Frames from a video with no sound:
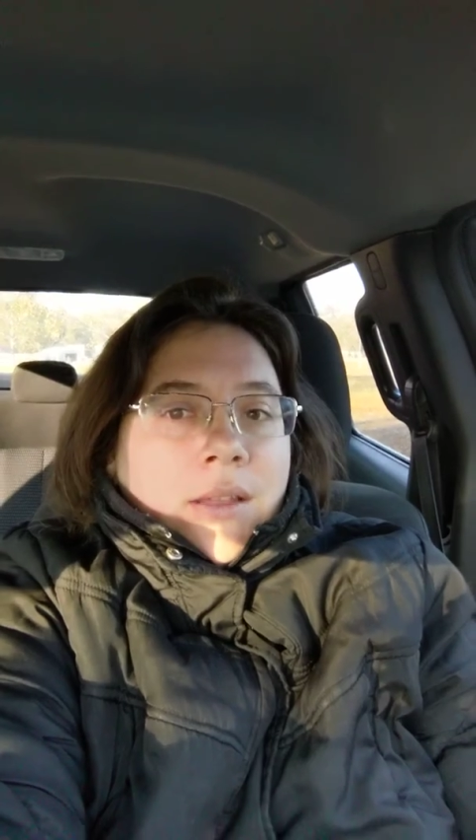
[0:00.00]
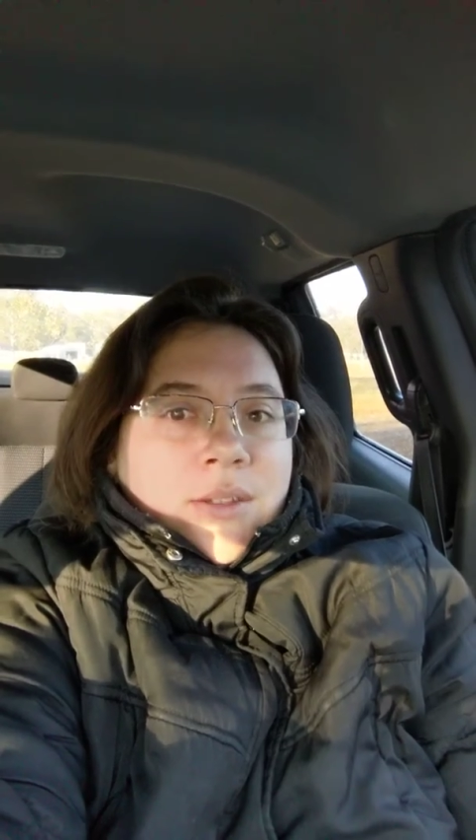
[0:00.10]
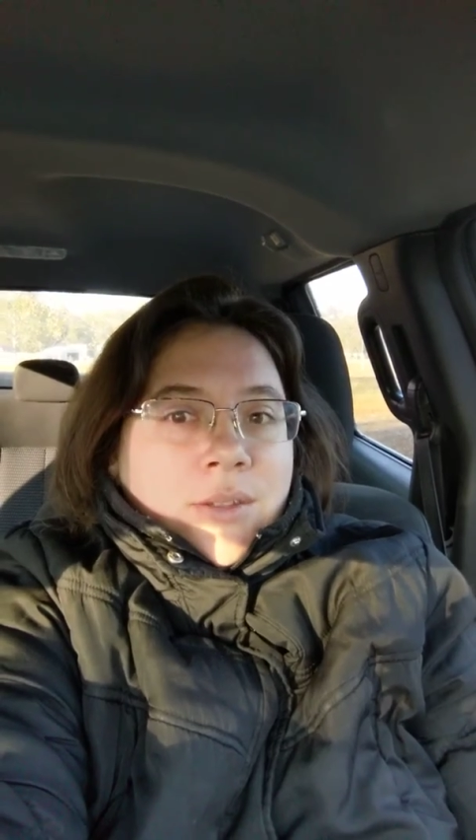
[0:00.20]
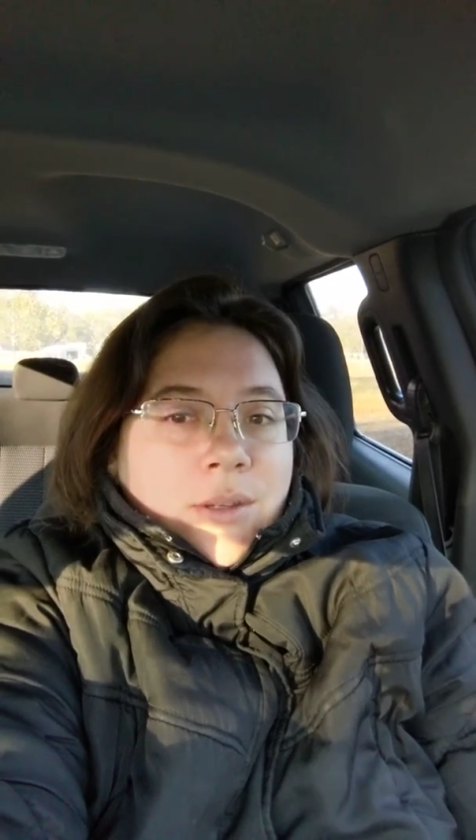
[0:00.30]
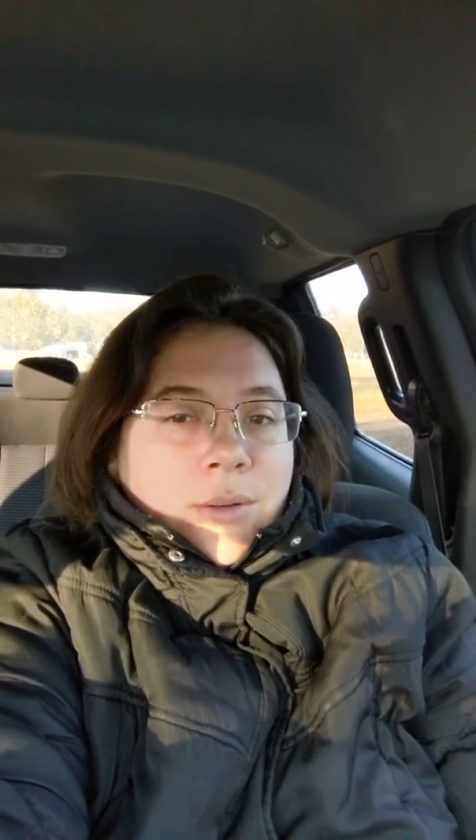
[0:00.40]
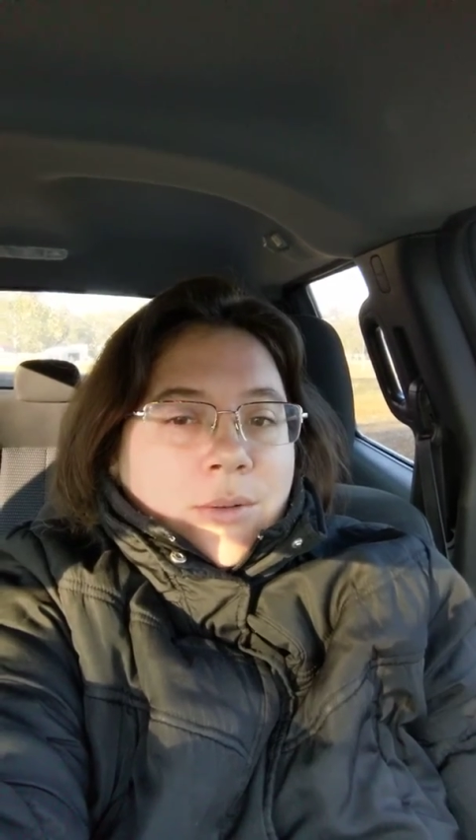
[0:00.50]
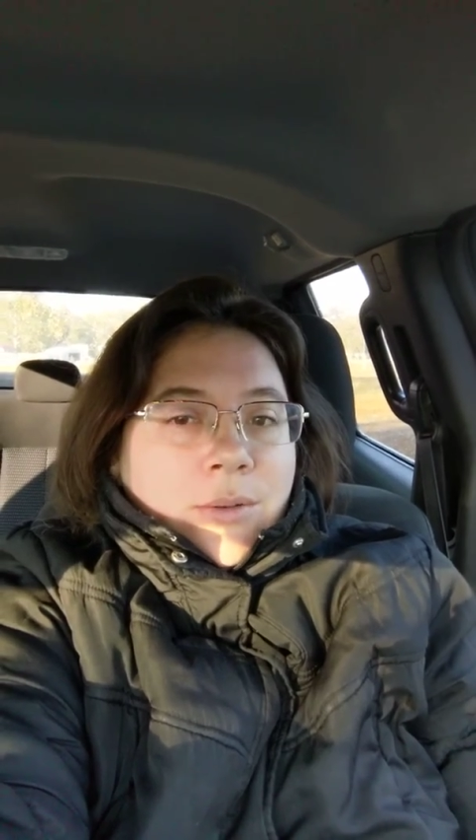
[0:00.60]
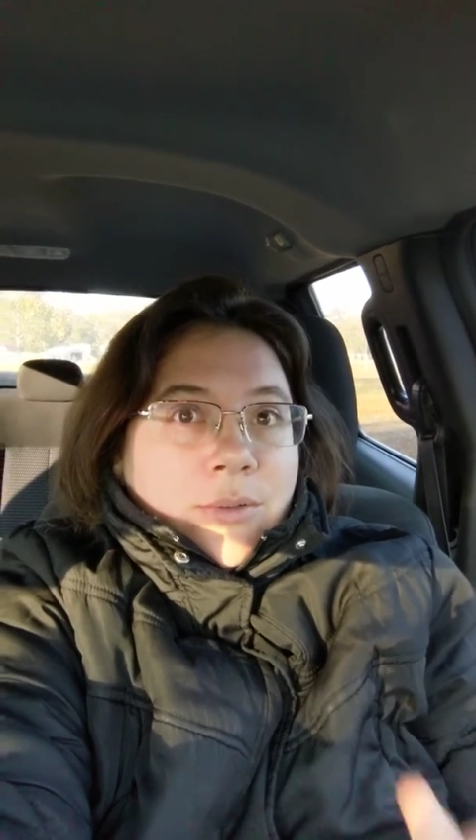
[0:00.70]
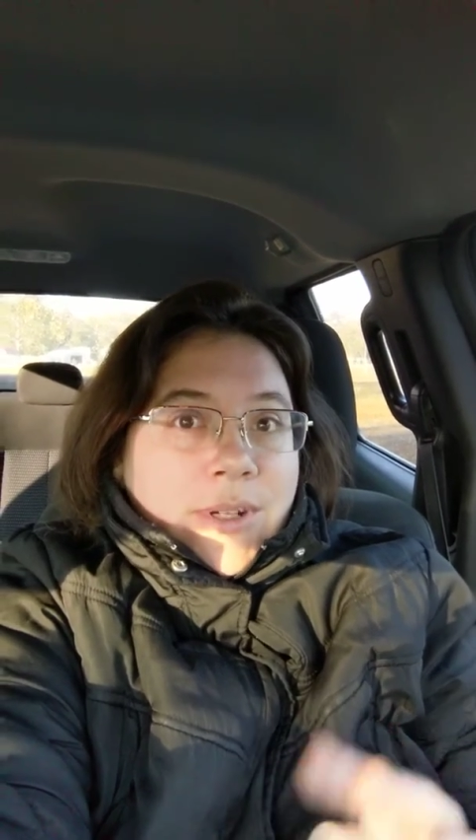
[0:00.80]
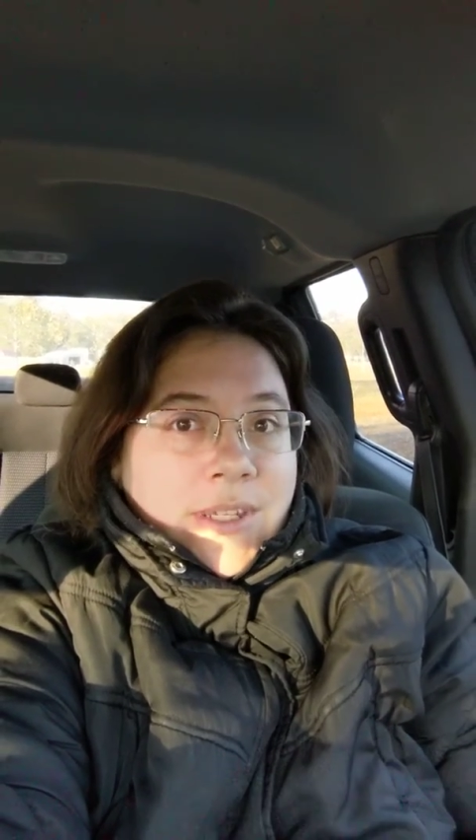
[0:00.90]

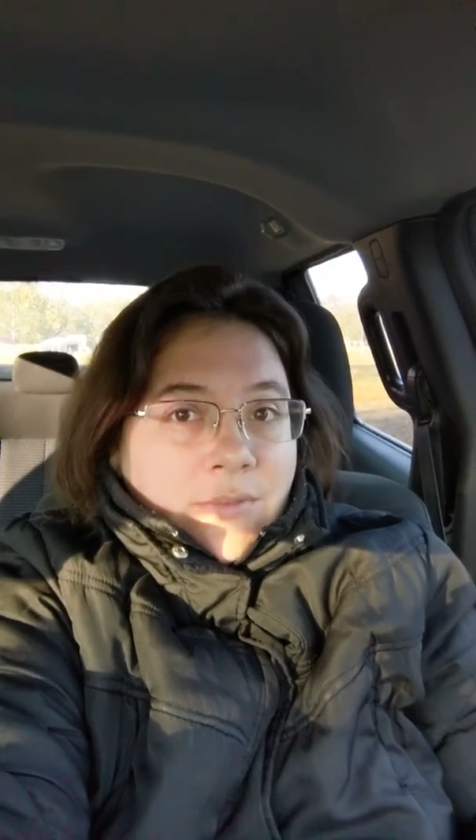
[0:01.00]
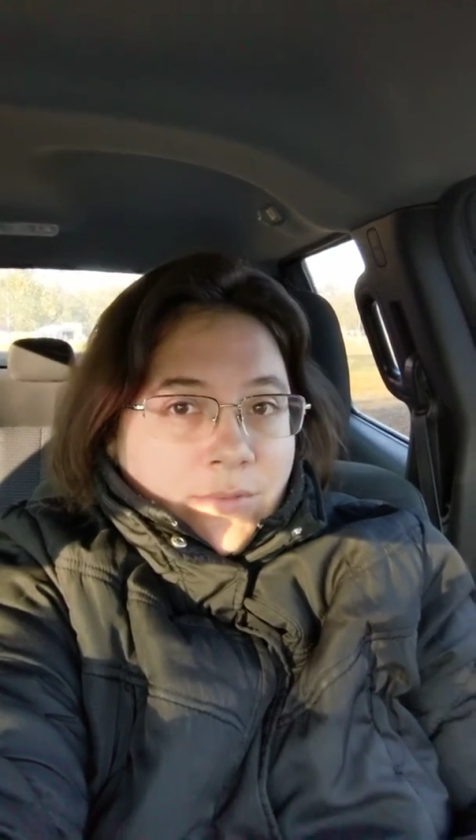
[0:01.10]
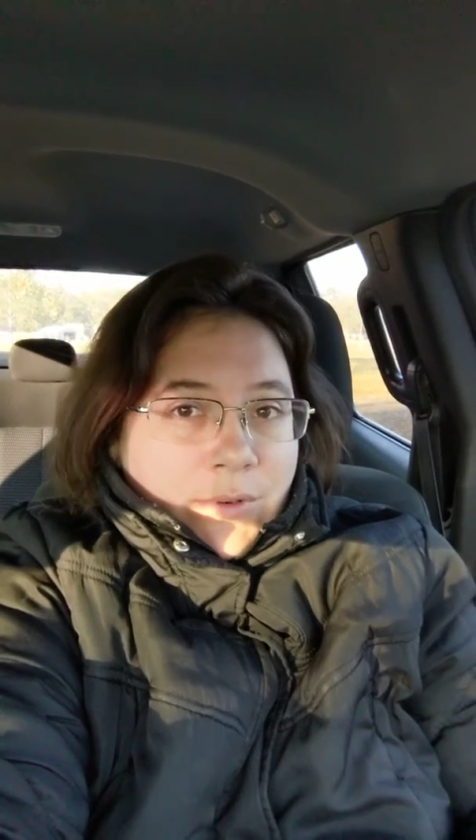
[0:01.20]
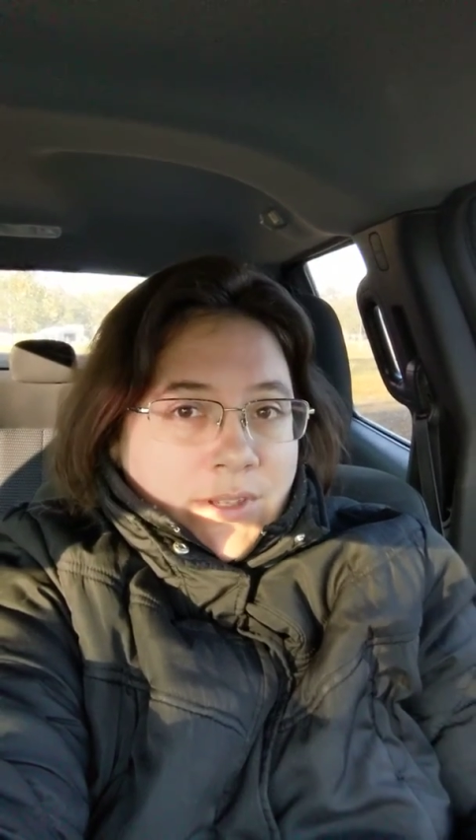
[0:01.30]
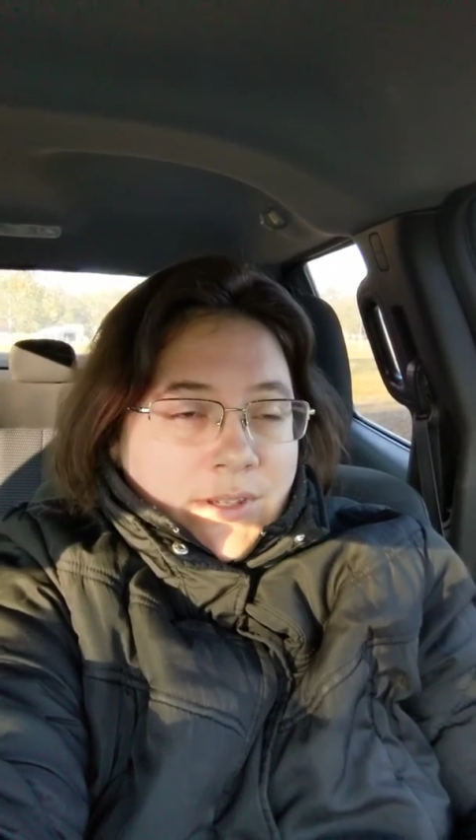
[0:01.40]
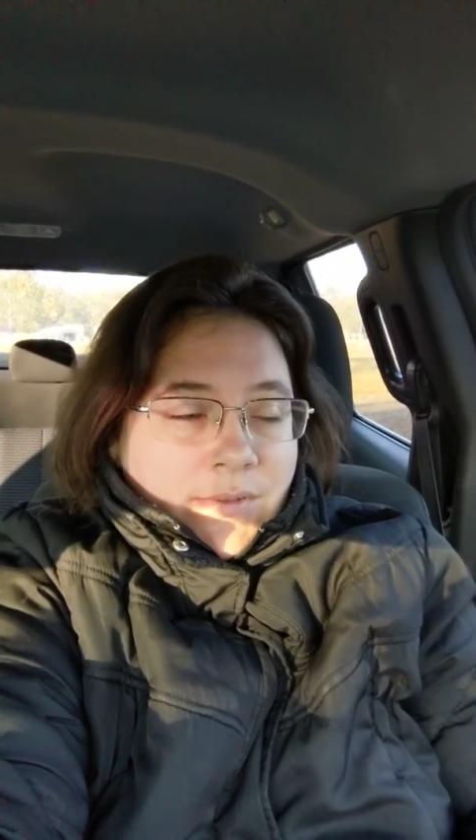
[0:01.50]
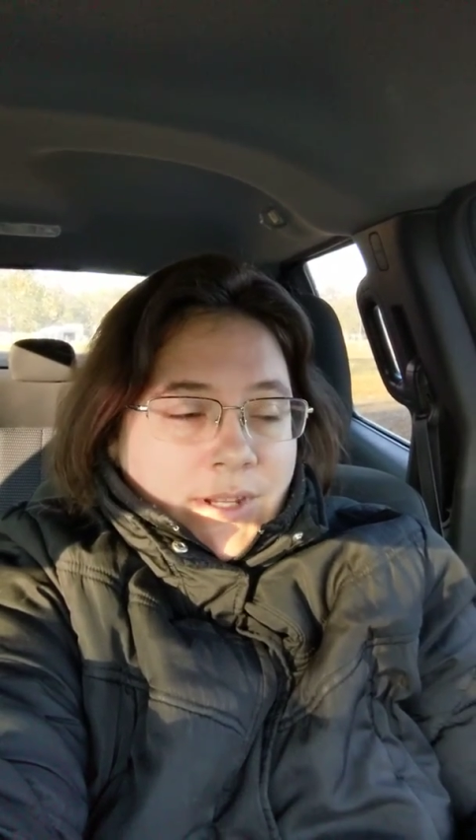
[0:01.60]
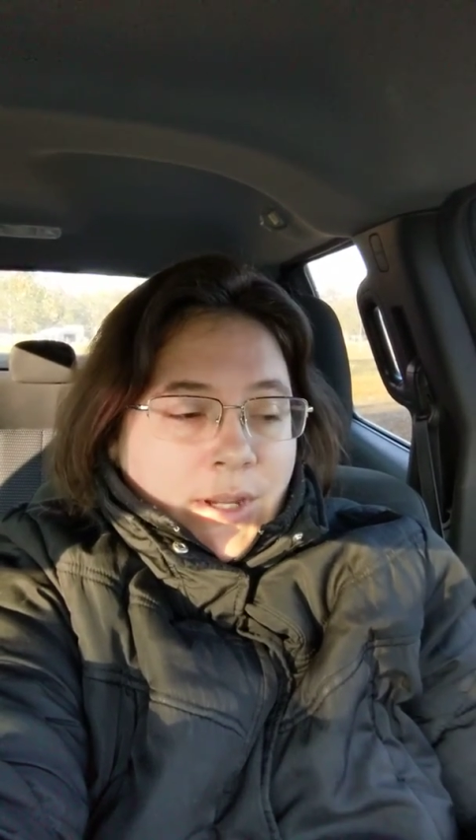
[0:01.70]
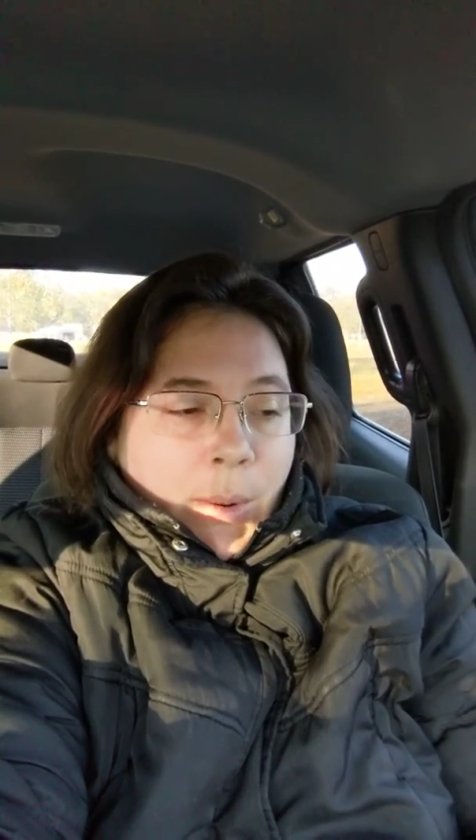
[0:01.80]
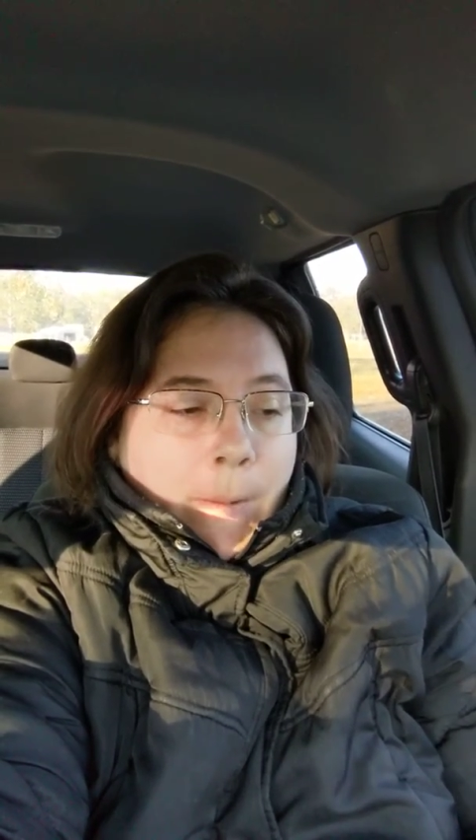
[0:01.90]
So, the reason for this
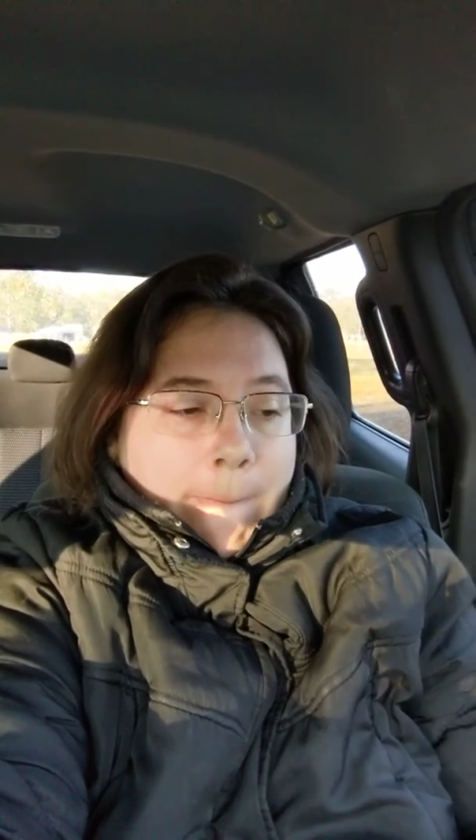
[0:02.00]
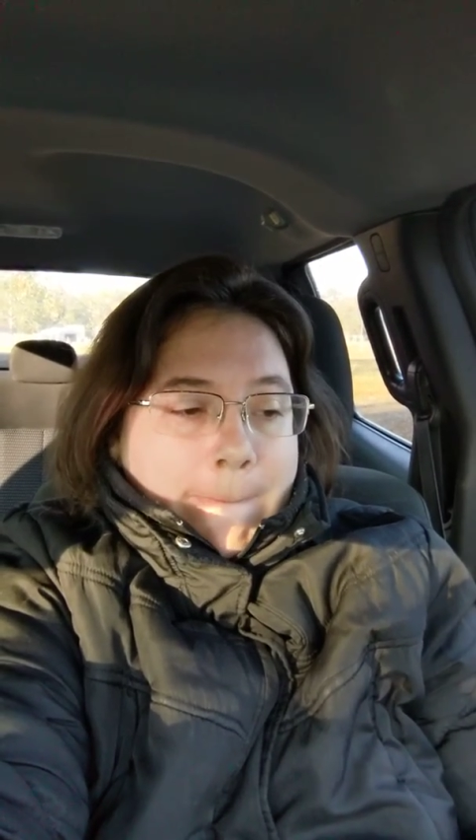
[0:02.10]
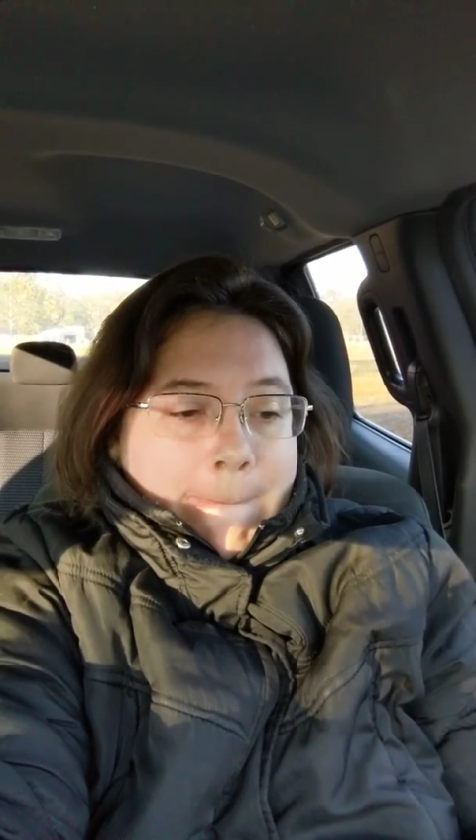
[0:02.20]
video.